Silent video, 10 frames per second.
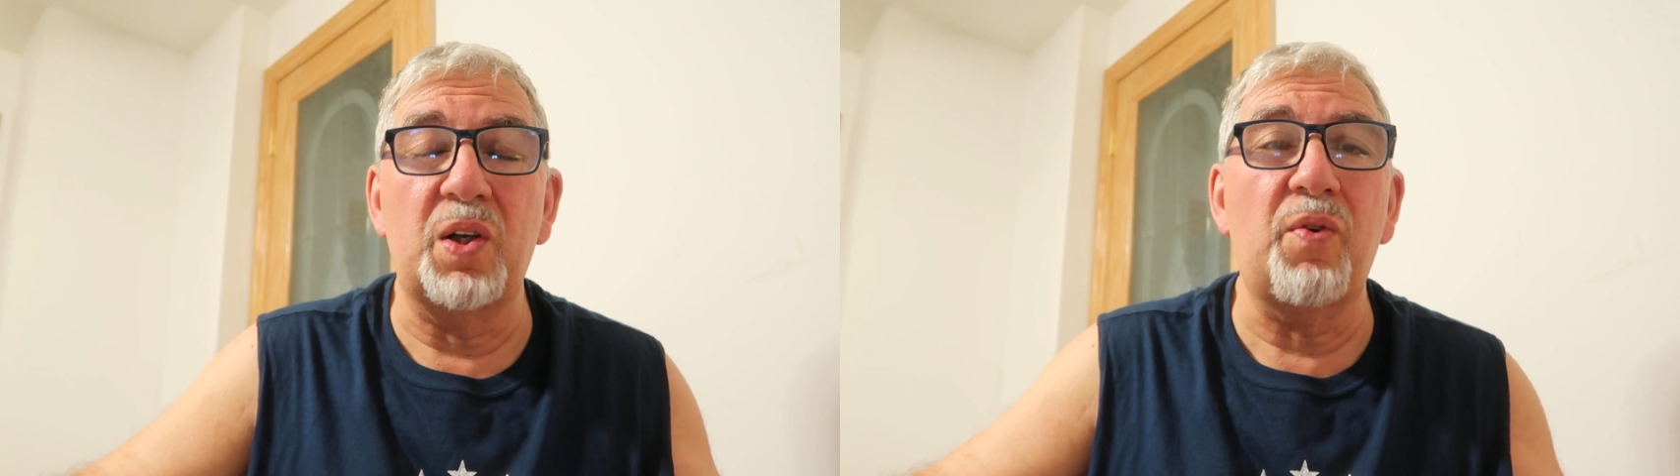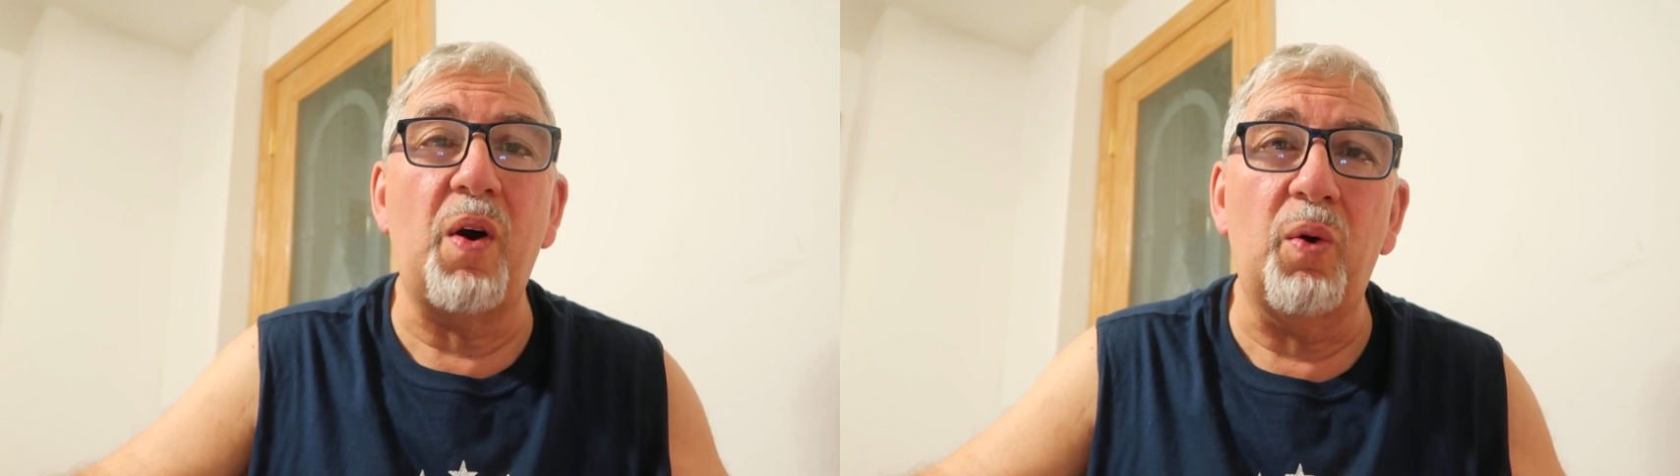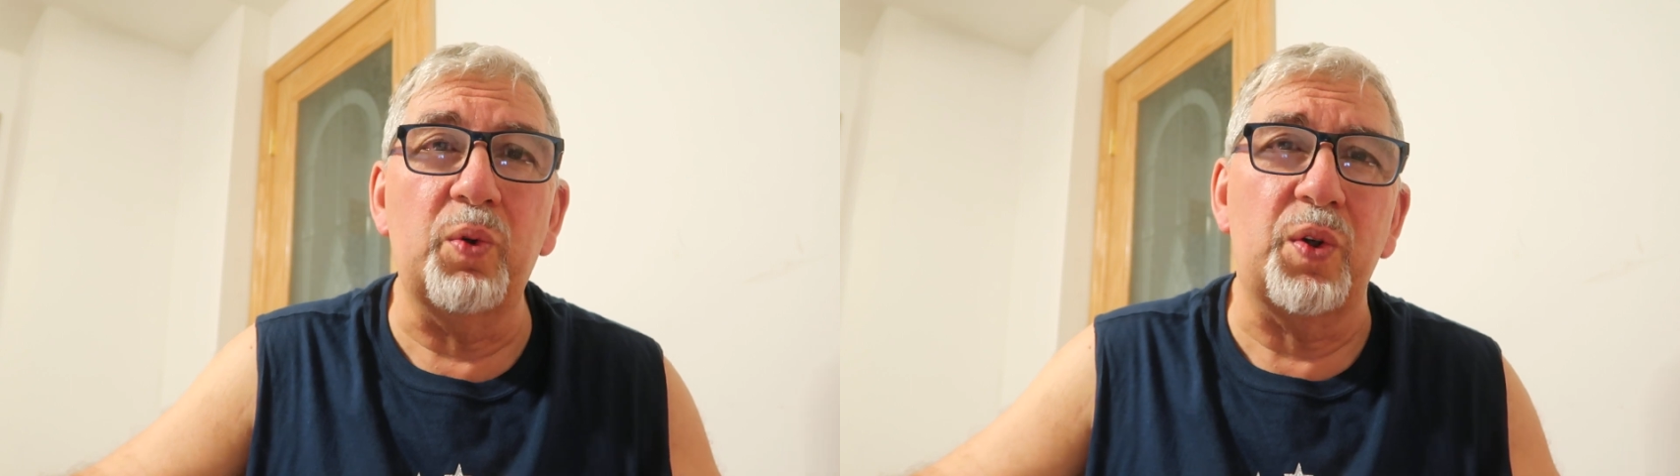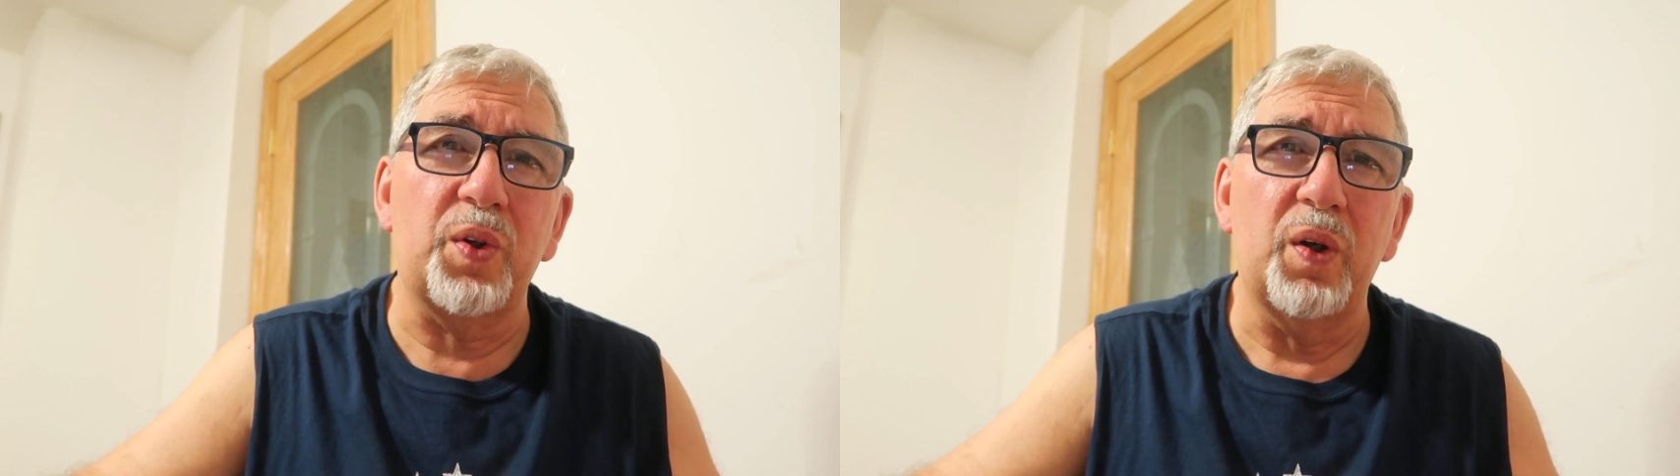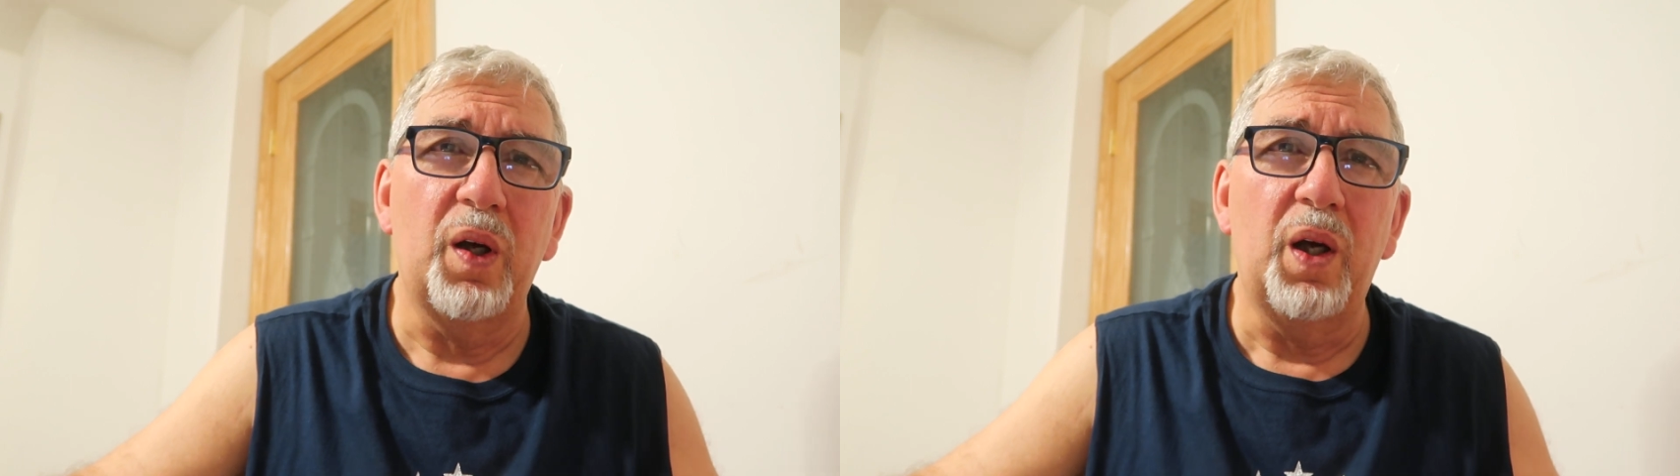and
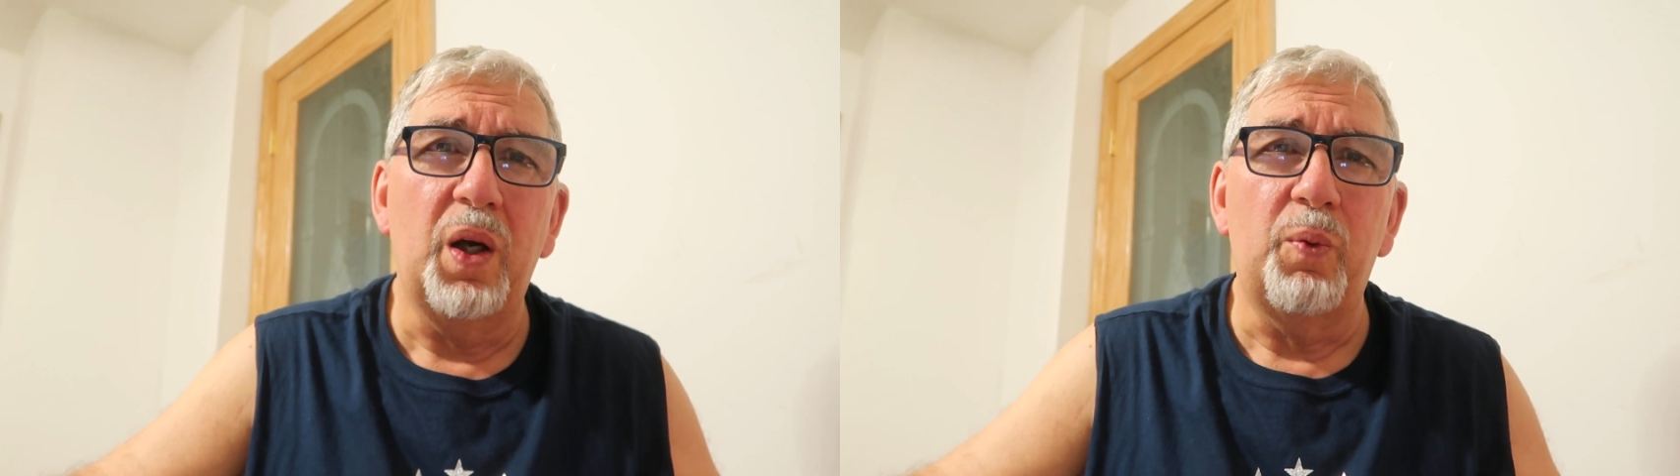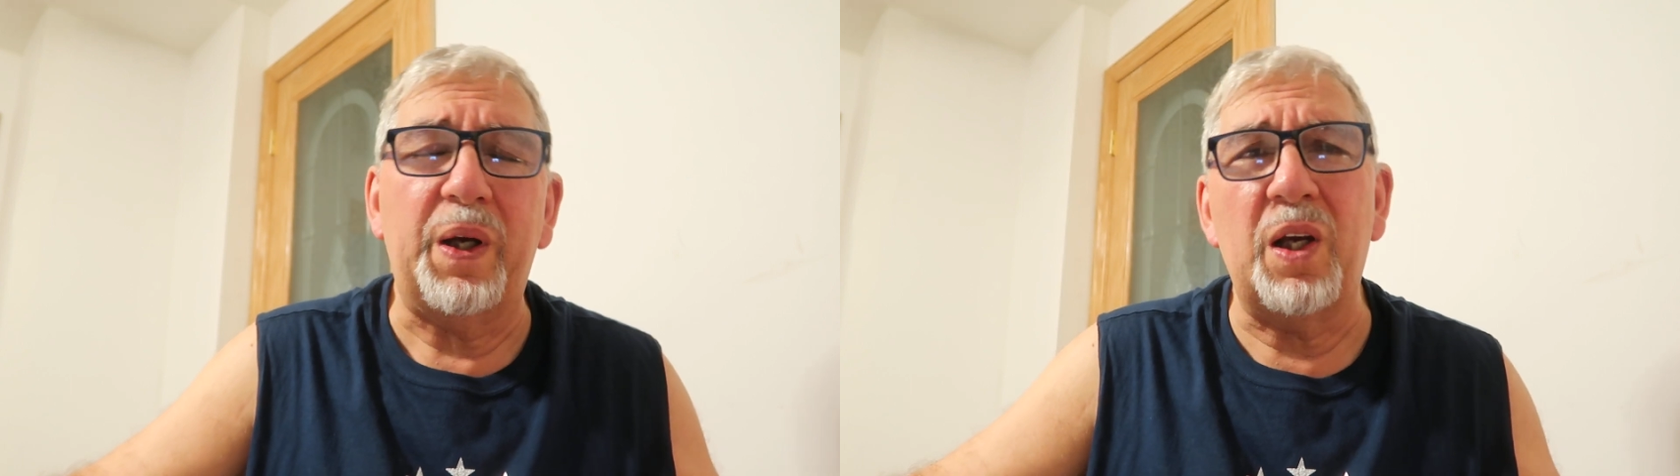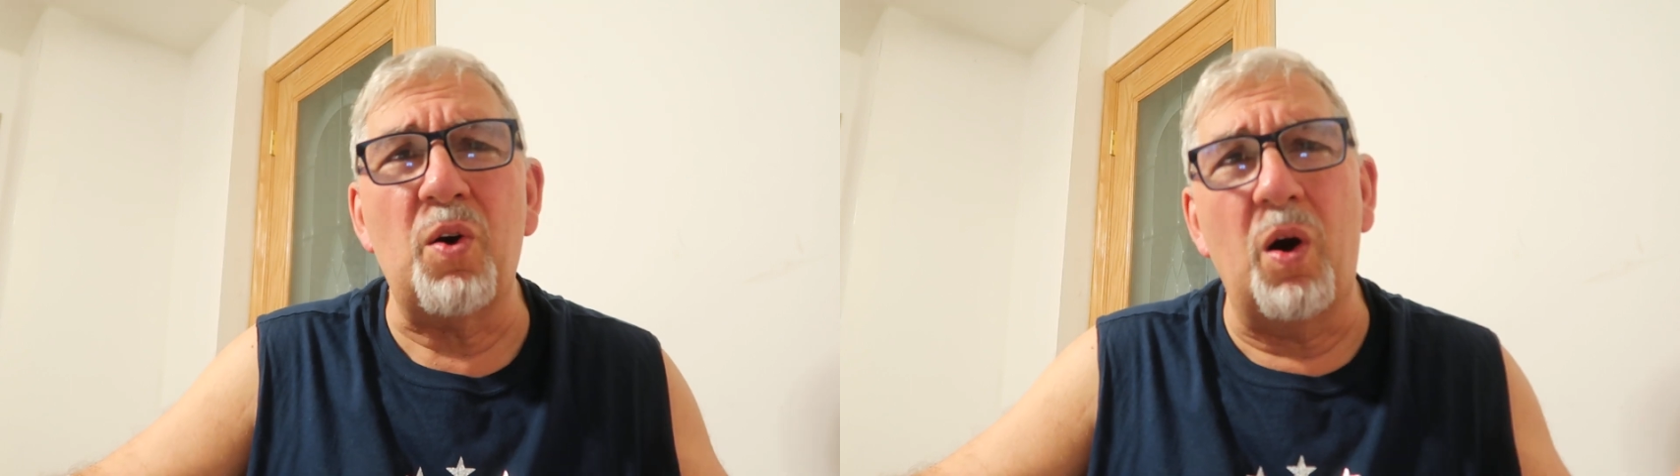roads. We can